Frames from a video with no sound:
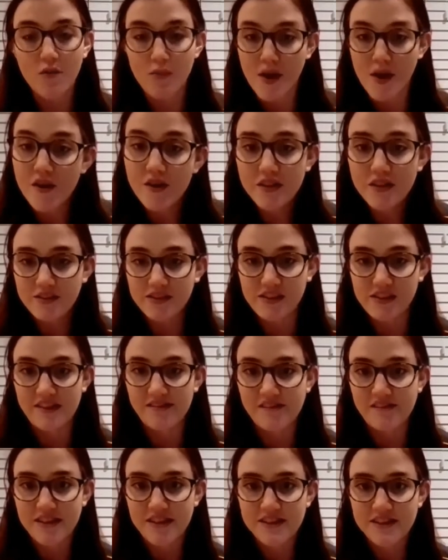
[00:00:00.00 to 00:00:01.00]
my other
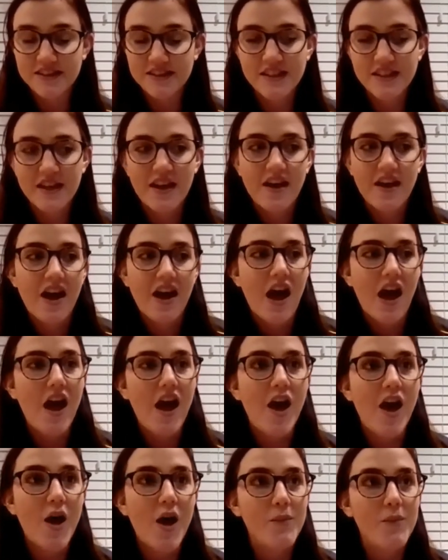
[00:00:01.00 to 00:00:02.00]
series.
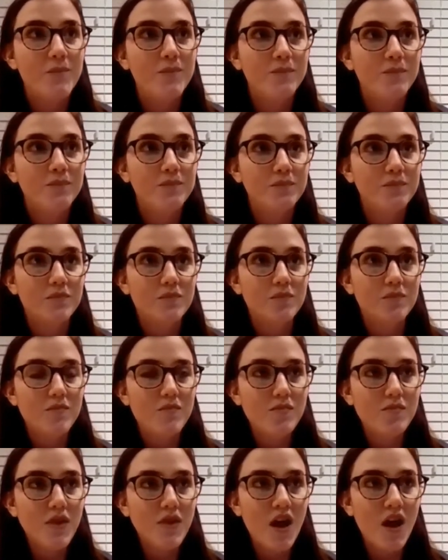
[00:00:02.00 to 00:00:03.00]
And
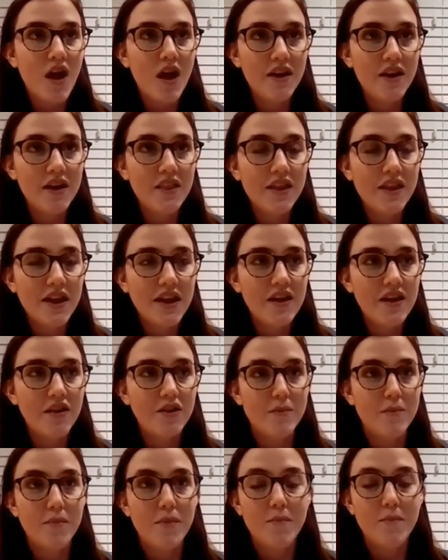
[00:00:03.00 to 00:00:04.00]
I think
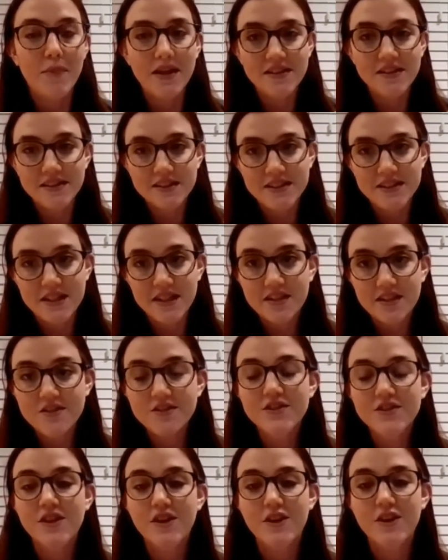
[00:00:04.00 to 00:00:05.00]
the publicity
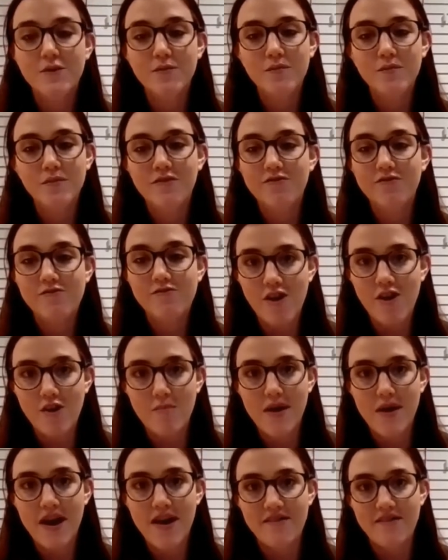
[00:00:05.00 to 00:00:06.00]
that's come
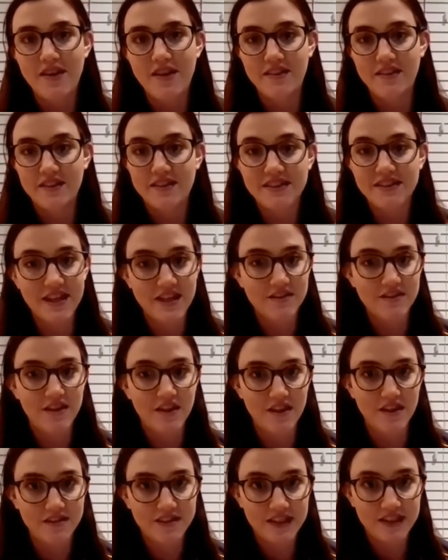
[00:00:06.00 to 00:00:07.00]
from having this
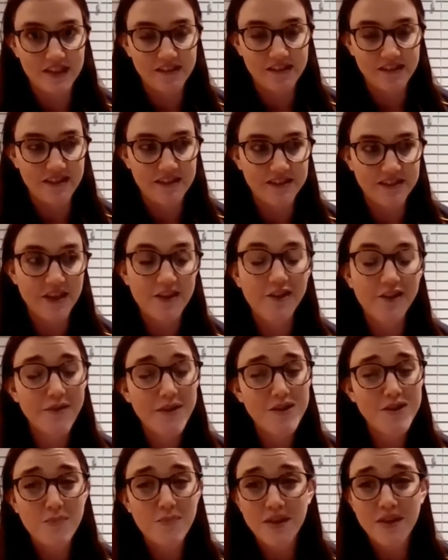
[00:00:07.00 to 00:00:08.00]
standalone series,
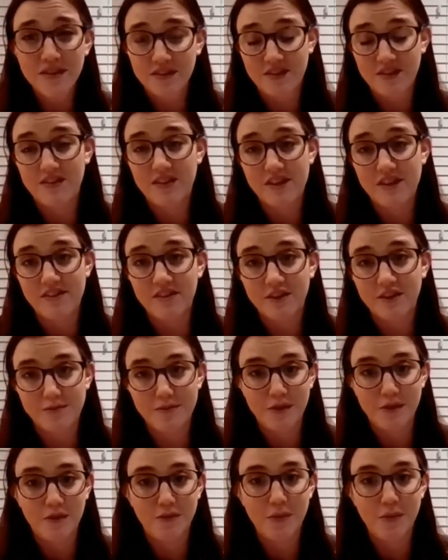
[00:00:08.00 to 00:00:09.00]
especially because this year it's going to
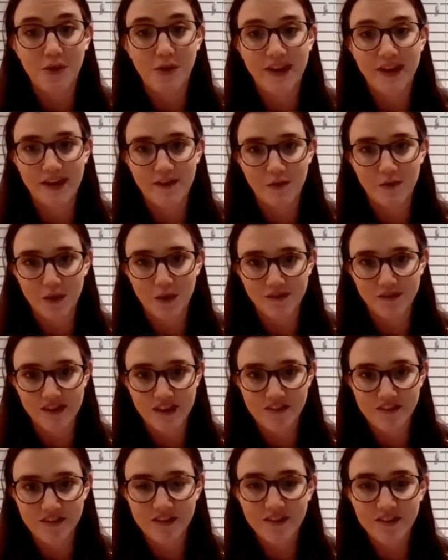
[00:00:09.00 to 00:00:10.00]
be supporting F1
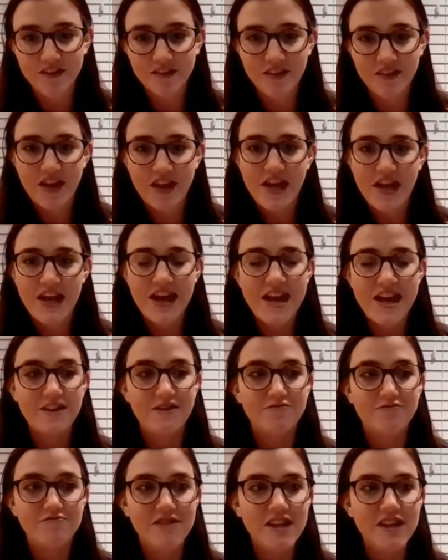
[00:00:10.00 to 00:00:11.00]
races,
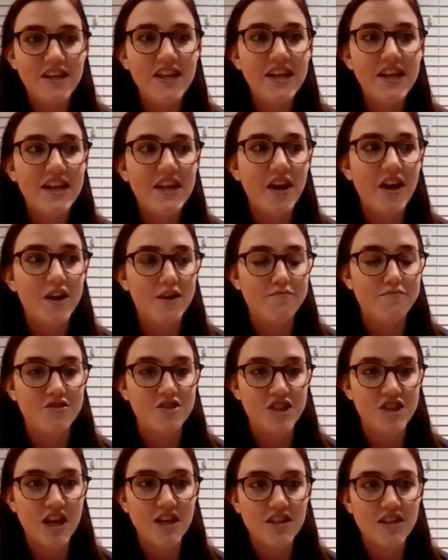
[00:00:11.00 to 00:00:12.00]
it's really kind of
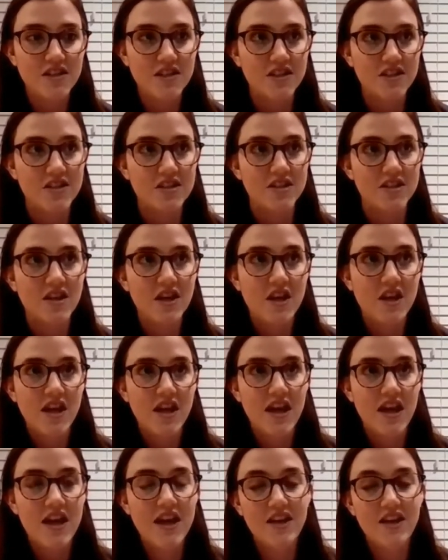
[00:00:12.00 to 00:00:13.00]
projected
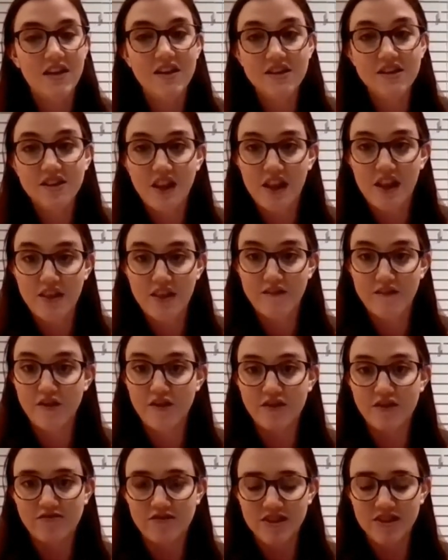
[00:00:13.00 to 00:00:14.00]
it into like the
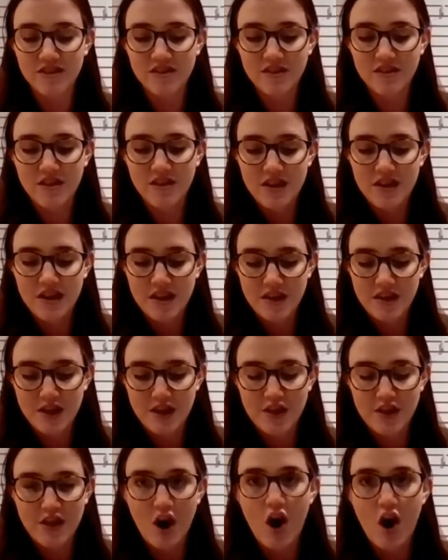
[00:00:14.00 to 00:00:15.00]
forefront
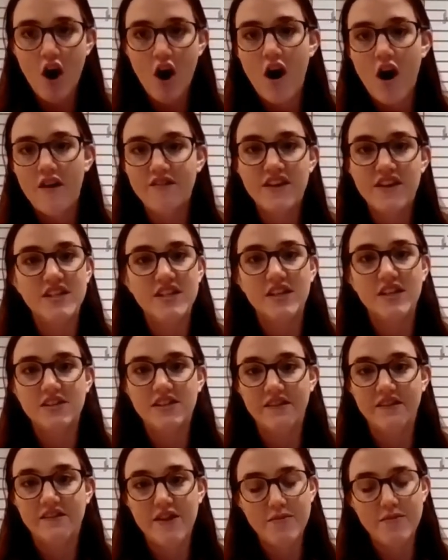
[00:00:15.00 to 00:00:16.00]
that there are
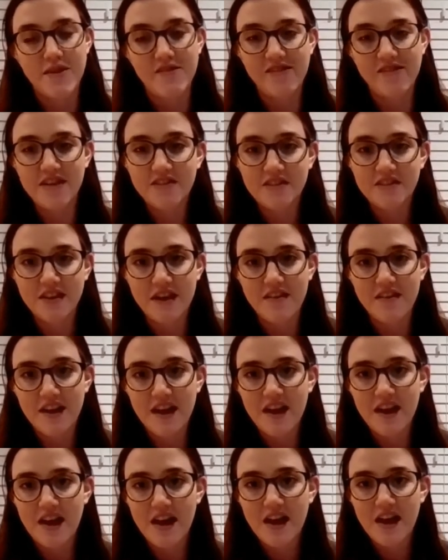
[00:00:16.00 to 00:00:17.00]
fantastic female racers out
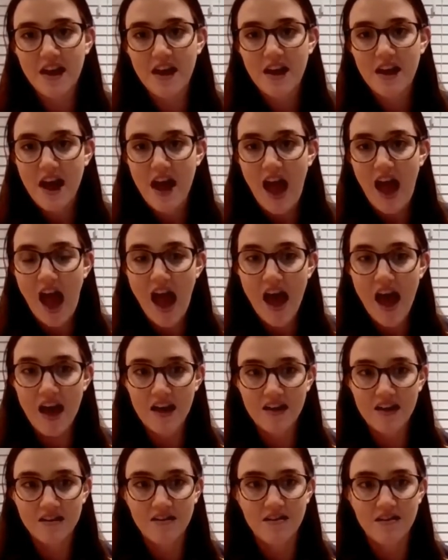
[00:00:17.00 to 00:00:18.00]
there.
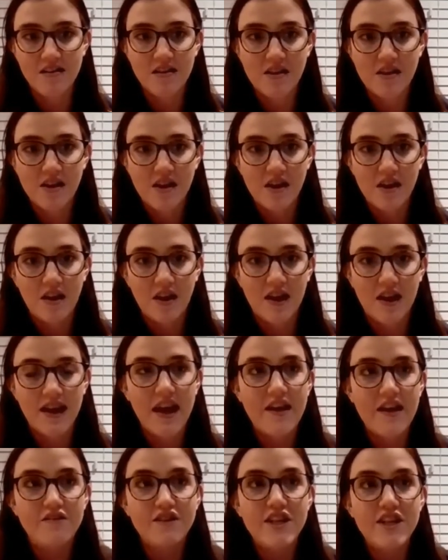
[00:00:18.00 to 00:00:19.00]
And like,
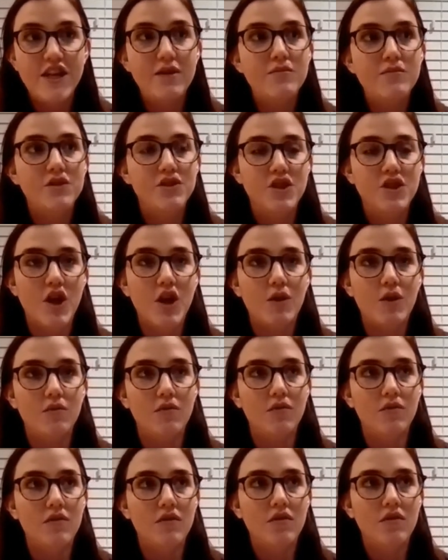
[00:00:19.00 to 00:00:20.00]
if teams
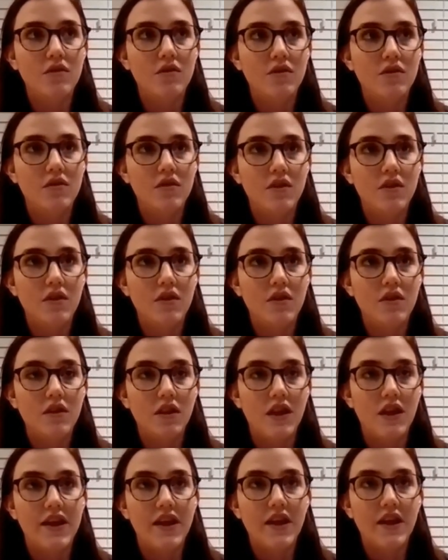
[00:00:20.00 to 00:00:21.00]
don't
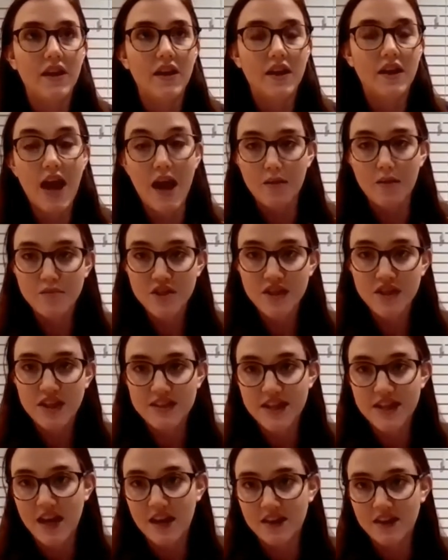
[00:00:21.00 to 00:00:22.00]
like capture
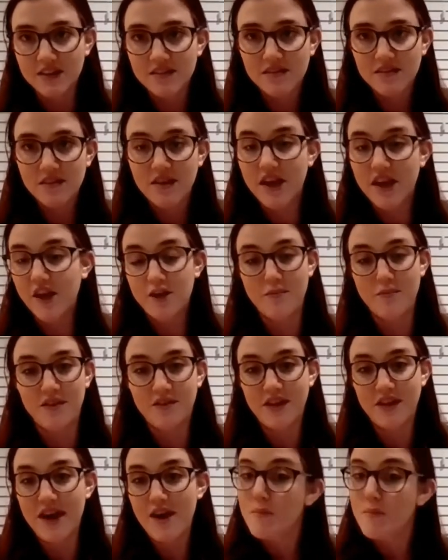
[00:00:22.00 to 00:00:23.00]
that talent, they're going to
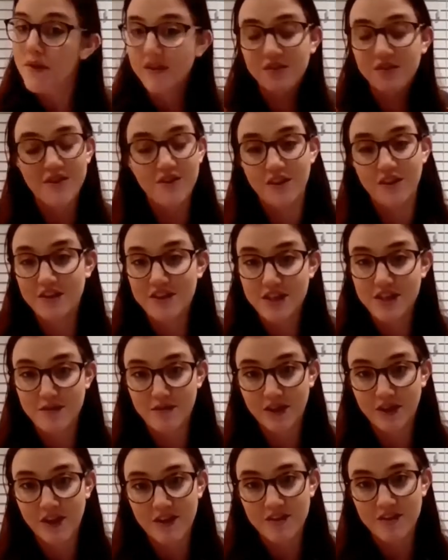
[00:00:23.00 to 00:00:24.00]
miss out because another
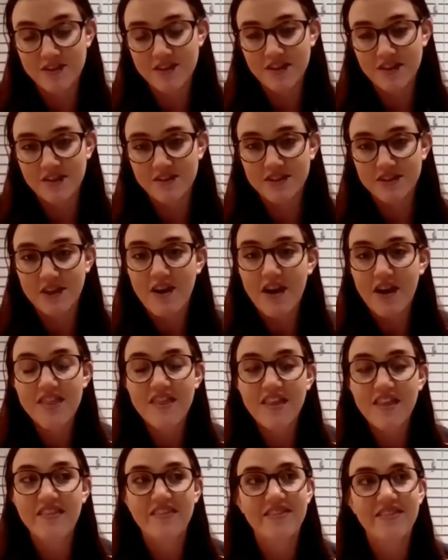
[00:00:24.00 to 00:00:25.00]
team's going to. So I
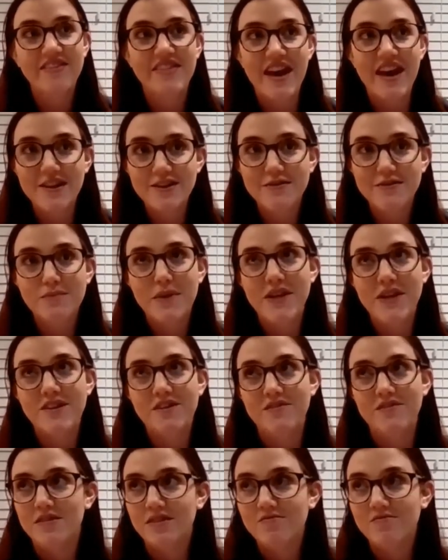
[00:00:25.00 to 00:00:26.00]
think that's
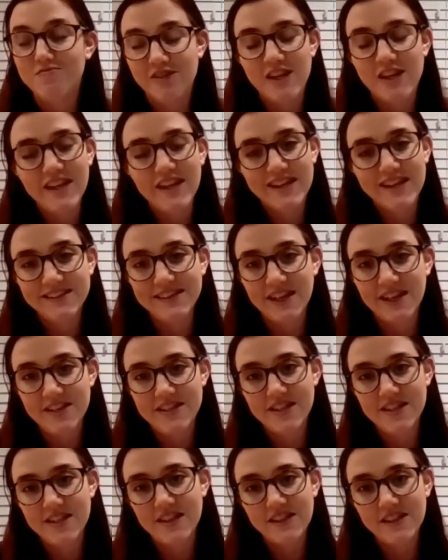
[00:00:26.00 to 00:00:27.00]
been really
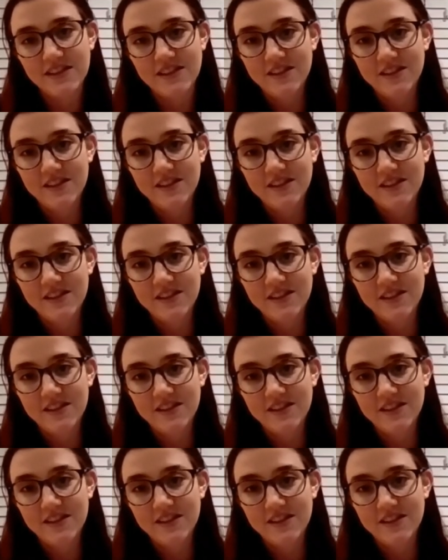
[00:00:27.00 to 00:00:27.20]
exciting.